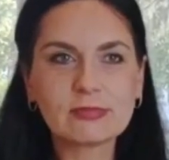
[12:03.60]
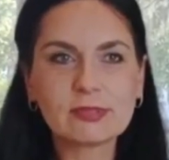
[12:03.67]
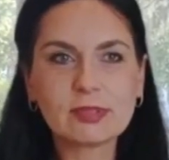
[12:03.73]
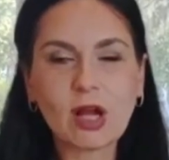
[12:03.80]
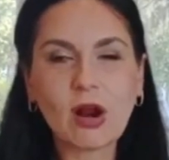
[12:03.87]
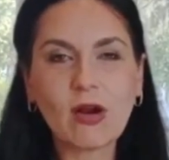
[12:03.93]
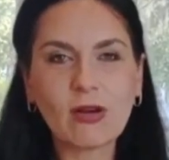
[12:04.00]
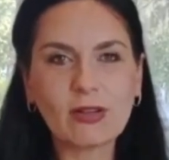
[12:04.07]

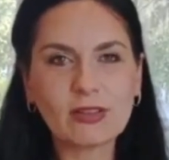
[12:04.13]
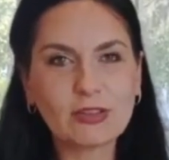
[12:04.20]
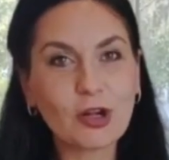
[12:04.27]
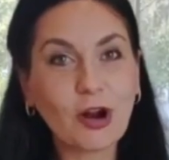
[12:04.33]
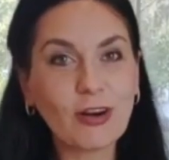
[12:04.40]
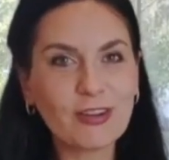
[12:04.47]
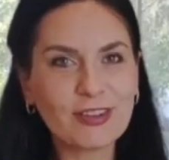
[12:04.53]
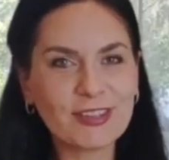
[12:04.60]

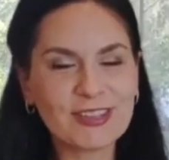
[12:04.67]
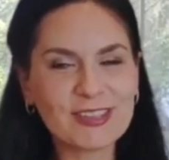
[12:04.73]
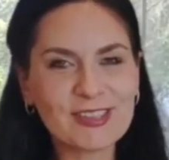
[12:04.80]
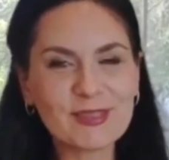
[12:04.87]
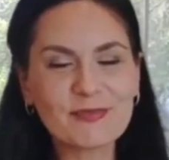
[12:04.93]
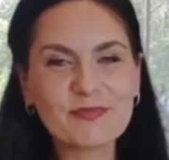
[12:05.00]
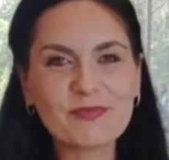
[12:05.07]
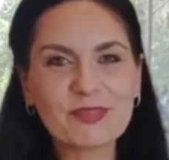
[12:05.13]
tartness,
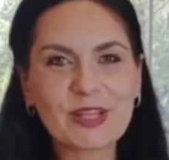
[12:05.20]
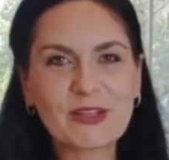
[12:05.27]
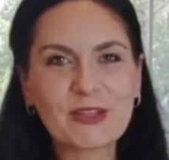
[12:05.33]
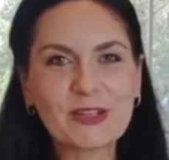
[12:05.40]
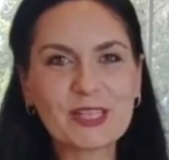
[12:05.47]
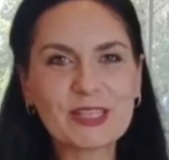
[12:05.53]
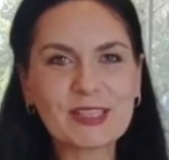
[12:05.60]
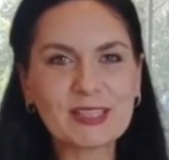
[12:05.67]
you
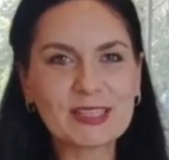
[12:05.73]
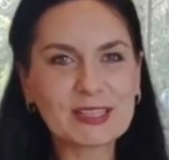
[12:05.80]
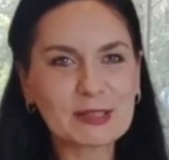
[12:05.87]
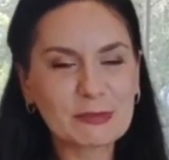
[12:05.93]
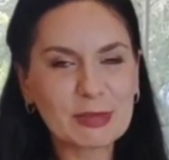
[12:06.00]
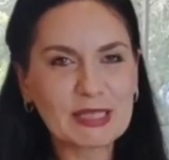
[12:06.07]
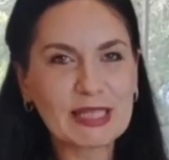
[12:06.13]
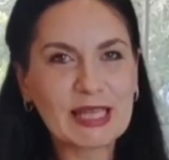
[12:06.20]
need a little
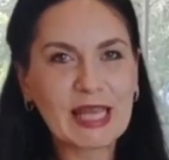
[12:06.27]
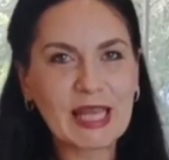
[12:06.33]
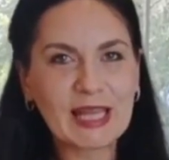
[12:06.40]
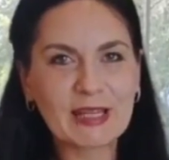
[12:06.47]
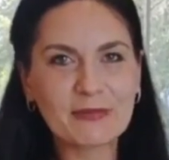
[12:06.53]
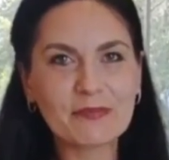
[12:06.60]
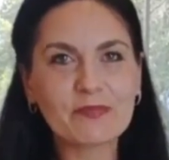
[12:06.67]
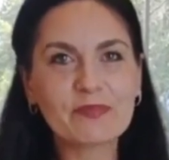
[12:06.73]
bit
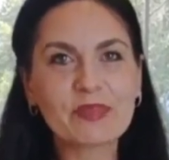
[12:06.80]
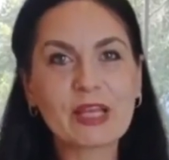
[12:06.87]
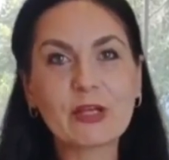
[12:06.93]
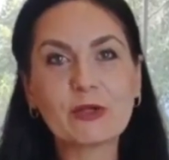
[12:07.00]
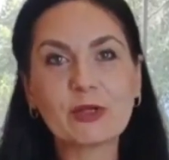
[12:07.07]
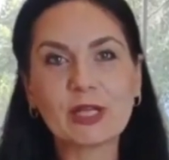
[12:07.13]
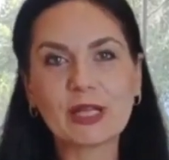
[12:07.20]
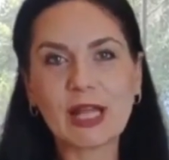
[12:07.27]
kick.
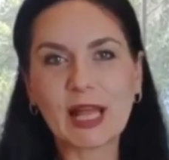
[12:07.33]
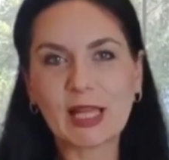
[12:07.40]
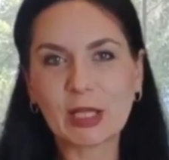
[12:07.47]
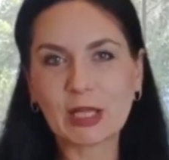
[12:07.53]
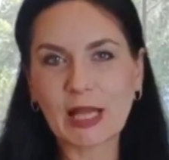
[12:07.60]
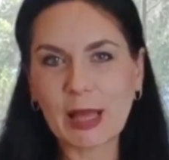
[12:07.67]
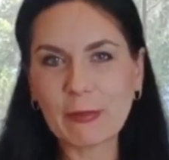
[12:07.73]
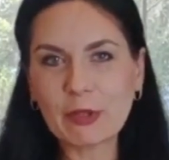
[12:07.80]
You can
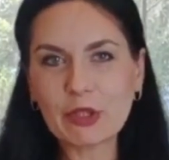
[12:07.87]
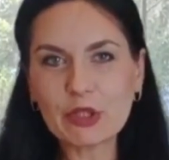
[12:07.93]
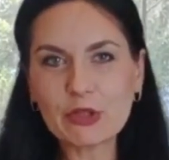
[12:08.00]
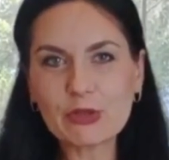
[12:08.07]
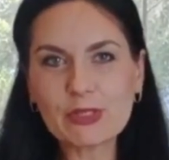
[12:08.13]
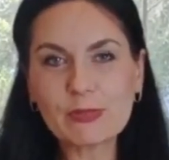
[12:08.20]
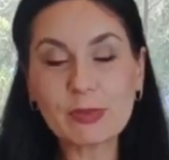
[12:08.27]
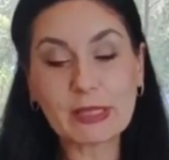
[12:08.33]
add lemon
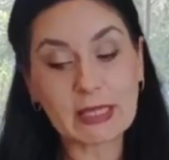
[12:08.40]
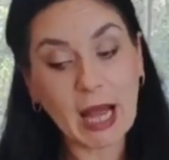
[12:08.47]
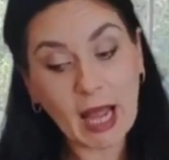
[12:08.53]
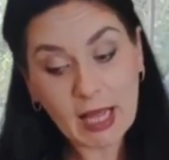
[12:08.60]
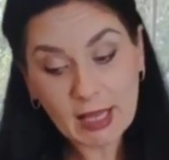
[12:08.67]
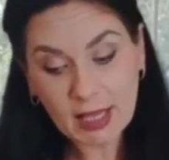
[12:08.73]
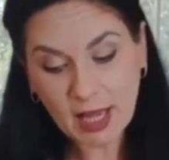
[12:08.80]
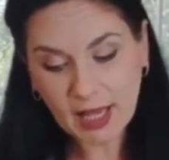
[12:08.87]
juice, but
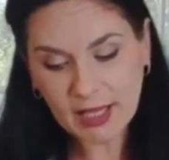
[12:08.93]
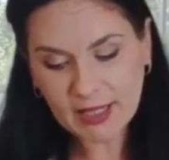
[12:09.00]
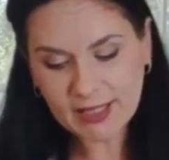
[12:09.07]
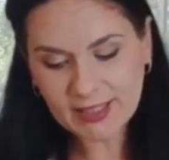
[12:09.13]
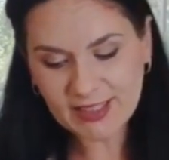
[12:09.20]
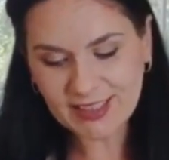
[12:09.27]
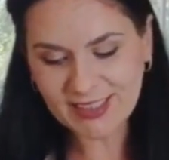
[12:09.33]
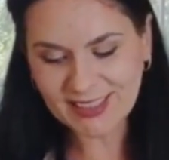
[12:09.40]
I like
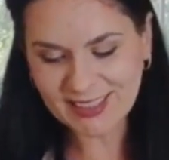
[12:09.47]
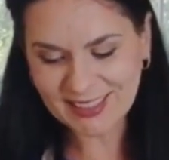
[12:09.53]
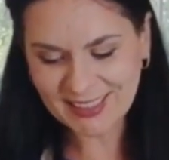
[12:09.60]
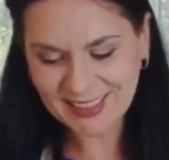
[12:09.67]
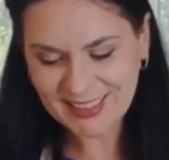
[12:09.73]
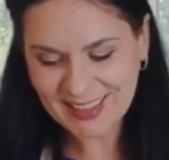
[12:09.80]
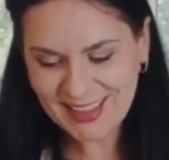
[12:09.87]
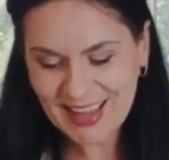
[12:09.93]

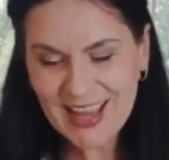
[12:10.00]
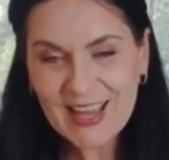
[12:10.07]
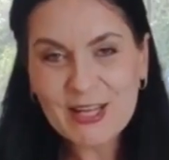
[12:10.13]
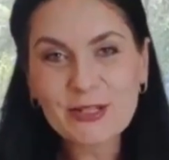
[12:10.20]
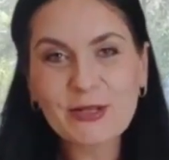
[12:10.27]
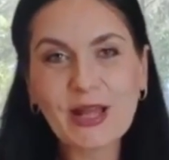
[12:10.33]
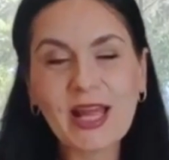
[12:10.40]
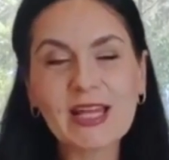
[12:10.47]

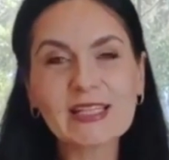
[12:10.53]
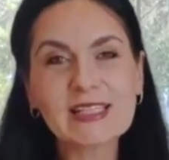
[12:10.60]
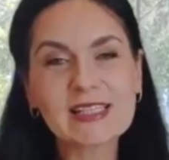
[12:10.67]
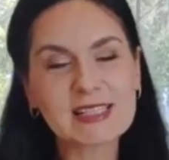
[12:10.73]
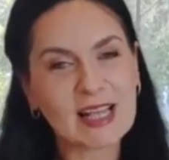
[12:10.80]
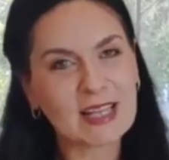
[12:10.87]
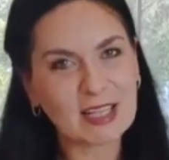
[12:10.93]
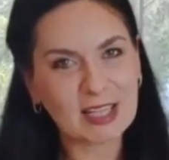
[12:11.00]
to add
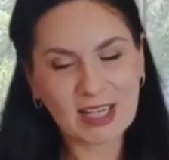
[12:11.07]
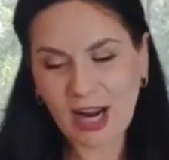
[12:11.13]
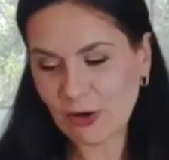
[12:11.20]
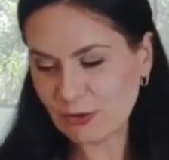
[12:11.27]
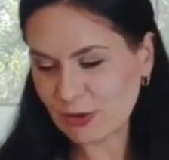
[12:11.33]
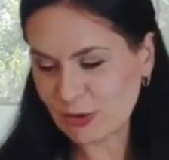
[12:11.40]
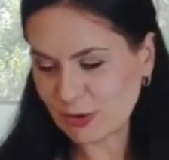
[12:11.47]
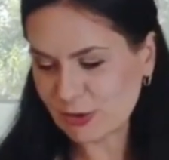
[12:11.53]

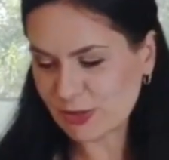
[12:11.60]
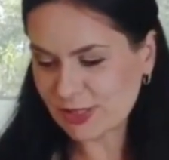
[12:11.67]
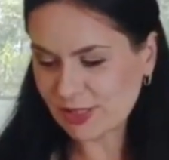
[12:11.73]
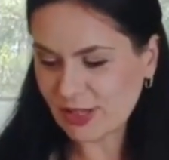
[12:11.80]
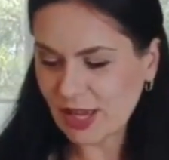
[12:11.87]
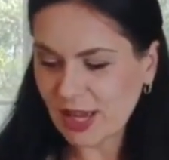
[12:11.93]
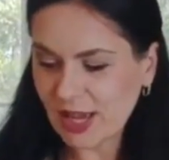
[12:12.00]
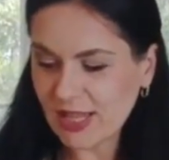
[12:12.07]
sauerkraut juice.
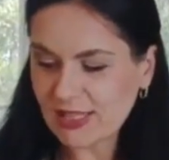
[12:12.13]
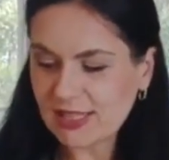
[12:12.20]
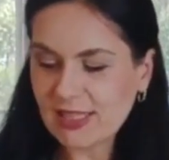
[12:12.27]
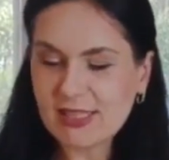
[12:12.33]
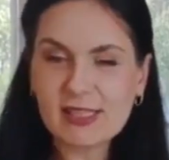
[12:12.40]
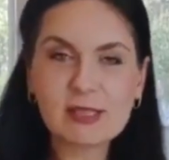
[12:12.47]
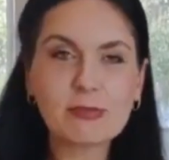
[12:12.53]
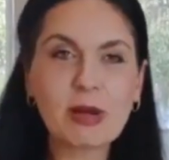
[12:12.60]
And
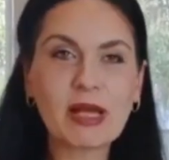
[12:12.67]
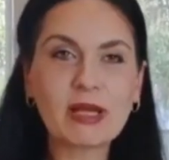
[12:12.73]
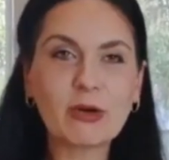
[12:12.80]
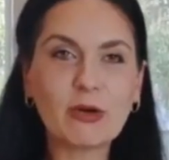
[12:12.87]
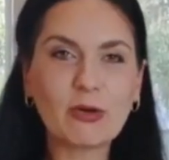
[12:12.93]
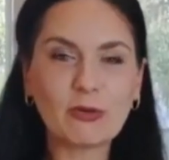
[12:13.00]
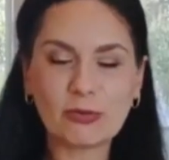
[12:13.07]
this is my